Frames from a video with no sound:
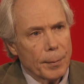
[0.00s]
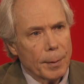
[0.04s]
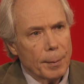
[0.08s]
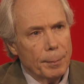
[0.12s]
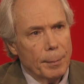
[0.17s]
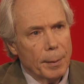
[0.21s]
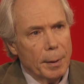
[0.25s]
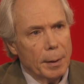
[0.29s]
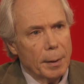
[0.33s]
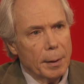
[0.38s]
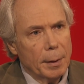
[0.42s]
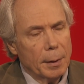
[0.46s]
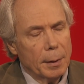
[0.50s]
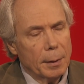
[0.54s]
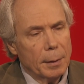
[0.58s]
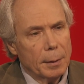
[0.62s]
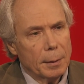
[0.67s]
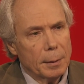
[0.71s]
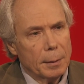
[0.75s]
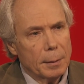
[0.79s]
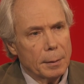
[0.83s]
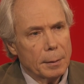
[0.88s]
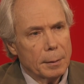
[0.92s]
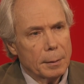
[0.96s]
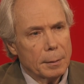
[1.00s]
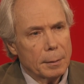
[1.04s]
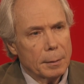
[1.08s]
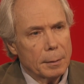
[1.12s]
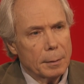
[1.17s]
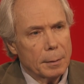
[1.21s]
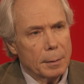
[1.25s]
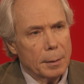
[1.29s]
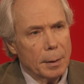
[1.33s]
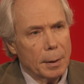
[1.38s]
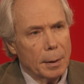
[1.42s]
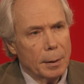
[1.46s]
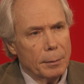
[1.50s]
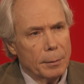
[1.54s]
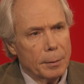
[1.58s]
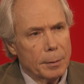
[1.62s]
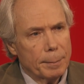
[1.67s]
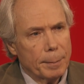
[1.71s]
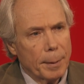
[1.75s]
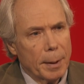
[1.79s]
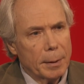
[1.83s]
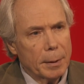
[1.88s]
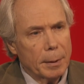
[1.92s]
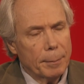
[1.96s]
meaning
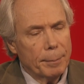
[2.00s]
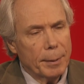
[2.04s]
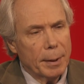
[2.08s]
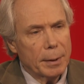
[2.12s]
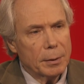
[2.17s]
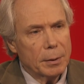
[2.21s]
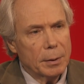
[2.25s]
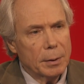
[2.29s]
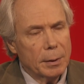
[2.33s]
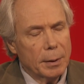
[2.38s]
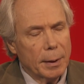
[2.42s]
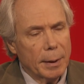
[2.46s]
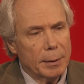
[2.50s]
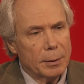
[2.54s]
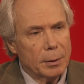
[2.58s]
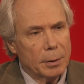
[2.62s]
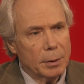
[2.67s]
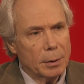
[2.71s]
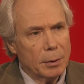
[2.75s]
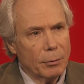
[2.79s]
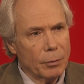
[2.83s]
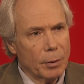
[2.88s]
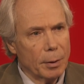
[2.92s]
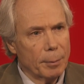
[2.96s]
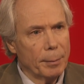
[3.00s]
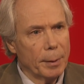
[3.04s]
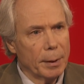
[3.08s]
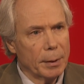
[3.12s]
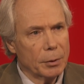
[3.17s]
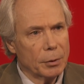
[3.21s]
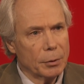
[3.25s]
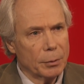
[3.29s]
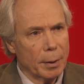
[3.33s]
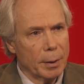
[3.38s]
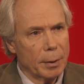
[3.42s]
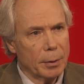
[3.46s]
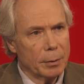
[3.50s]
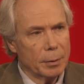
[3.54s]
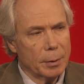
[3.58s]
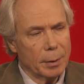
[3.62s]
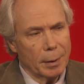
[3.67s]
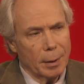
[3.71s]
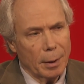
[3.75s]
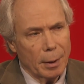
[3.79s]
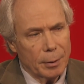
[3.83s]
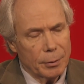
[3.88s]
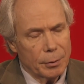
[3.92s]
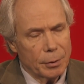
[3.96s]
despite the best intentions of the administrators, the
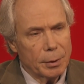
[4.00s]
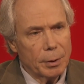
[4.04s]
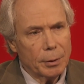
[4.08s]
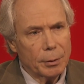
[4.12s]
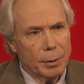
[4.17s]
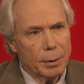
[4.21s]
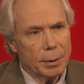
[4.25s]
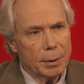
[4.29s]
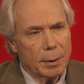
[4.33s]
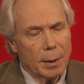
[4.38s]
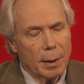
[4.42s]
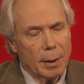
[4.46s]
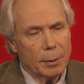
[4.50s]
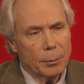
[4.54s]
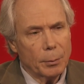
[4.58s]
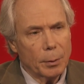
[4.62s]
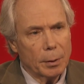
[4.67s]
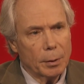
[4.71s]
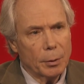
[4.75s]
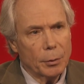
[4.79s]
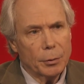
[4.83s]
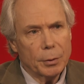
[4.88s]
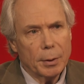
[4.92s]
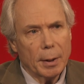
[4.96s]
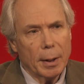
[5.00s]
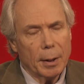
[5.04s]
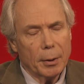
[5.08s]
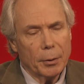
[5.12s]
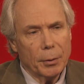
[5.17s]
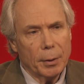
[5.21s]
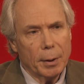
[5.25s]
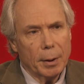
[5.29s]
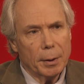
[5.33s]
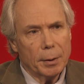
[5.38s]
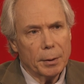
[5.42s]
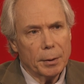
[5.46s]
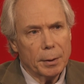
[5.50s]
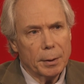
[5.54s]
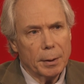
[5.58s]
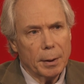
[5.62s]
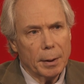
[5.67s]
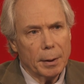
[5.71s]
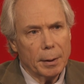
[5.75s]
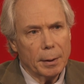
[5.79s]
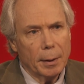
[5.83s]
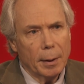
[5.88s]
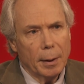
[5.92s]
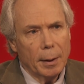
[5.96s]
guards still decide what goes on at the end of the
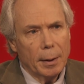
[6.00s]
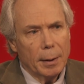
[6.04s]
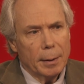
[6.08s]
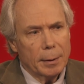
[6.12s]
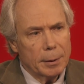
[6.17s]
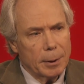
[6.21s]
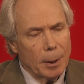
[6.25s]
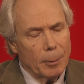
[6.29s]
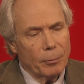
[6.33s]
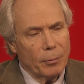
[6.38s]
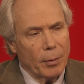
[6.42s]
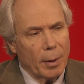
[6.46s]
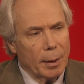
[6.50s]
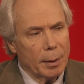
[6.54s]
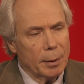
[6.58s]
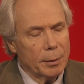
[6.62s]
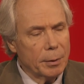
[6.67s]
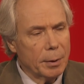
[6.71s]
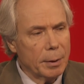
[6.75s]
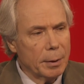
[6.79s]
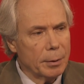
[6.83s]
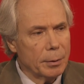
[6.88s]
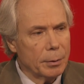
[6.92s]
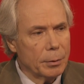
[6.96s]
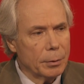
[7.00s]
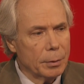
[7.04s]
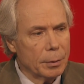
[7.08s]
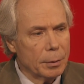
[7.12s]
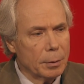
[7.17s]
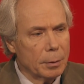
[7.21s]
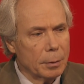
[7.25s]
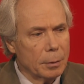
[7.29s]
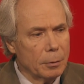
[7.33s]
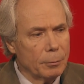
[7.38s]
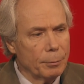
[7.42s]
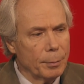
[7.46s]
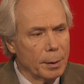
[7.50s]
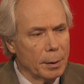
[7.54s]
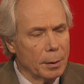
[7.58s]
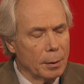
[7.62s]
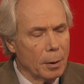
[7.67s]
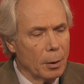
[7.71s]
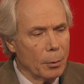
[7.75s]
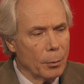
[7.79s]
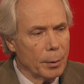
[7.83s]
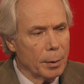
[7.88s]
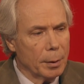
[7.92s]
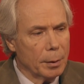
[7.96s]
day. Some volunteers who've been
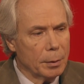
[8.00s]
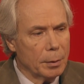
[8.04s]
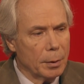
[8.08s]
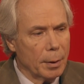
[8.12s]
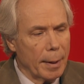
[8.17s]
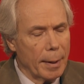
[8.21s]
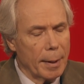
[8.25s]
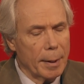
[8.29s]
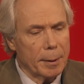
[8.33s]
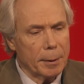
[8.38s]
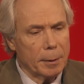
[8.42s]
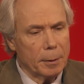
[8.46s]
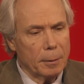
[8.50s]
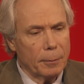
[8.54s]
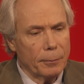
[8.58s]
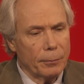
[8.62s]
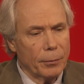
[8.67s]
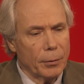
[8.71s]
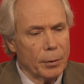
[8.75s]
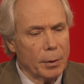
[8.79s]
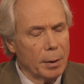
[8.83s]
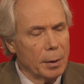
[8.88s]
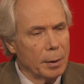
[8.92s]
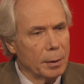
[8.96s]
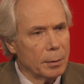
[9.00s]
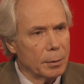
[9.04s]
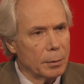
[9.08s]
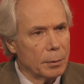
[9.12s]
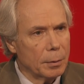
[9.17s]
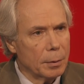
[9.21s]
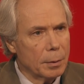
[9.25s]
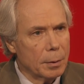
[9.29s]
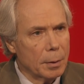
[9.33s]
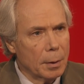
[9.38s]
going to Attica for years